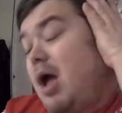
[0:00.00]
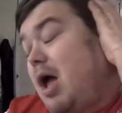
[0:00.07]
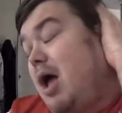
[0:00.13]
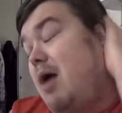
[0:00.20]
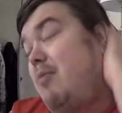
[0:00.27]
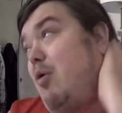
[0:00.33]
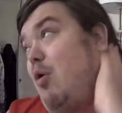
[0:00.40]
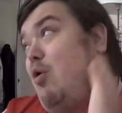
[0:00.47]

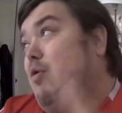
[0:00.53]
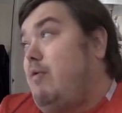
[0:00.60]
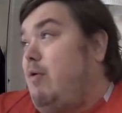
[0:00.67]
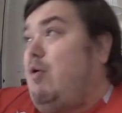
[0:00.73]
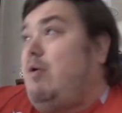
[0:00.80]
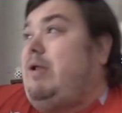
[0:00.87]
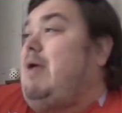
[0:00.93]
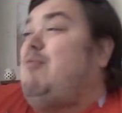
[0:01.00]
um, all
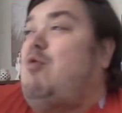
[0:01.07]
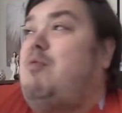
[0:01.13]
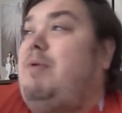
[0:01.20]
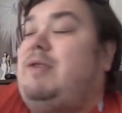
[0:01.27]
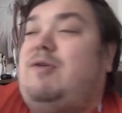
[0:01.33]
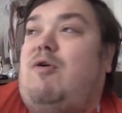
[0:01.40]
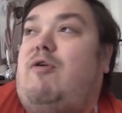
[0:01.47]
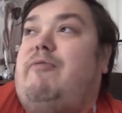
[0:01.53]
all of them will
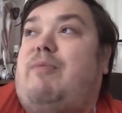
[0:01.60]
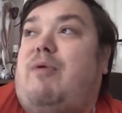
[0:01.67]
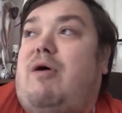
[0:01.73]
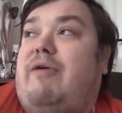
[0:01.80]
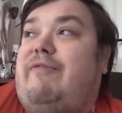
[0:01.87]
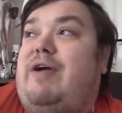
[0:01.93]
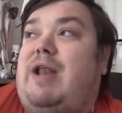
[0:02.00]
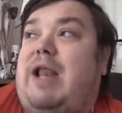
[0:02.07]
be tough,
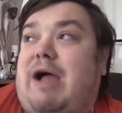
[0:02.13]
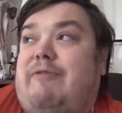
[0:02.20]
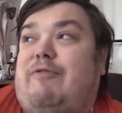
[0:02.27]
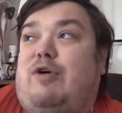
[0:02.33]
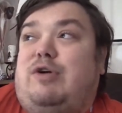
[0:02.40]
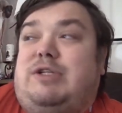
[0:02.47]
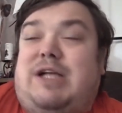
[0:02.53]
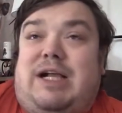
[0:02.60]
but I feel like
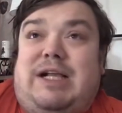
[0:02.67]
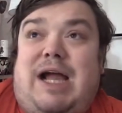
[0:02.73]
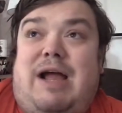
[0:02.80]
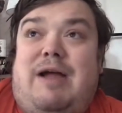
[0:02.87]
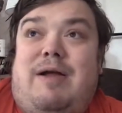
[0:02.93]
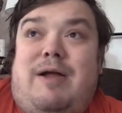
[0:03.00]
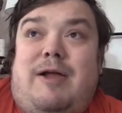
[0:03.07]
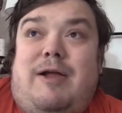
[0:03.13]
if I can
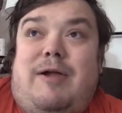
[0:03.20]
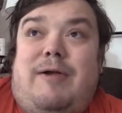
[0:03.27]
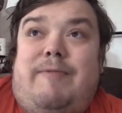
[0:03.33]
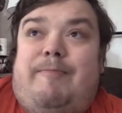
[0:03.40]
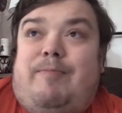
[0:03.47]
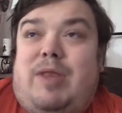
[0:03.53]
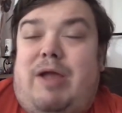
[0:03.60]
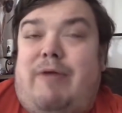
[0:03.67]
get
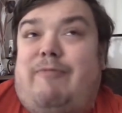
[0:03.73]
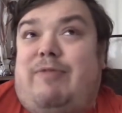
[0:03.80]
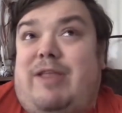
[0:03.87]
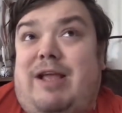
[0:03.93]
if